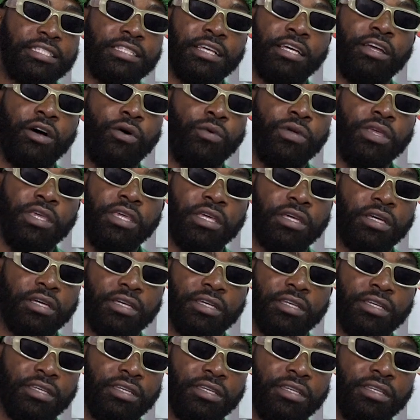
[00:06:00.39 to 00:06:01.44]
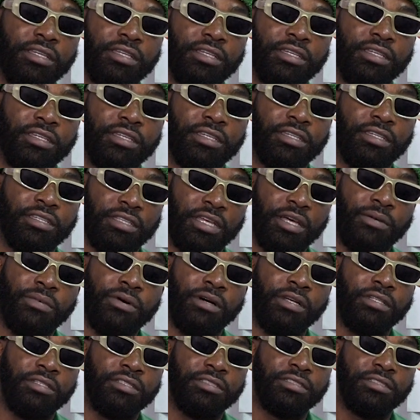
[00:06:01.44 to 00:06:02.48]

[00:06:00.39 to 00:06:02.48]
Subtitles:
than a week. Yeah, man.